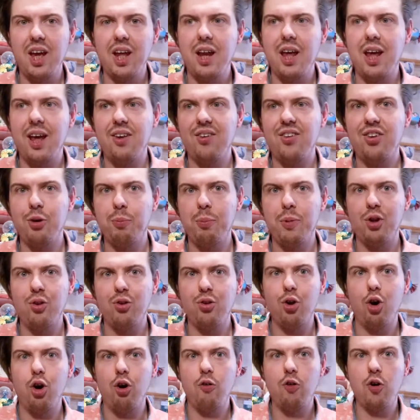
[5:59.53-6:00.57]
in a similar
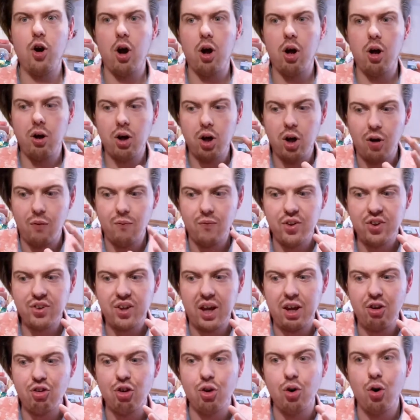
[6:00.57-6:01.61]
sort of
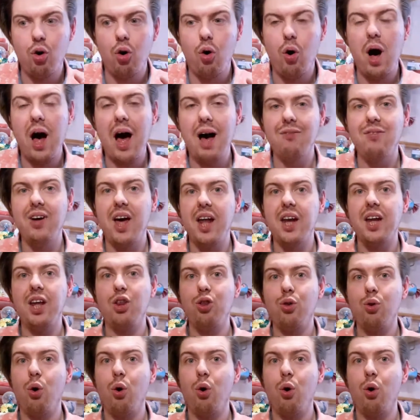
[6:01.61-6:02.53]
conversation or have any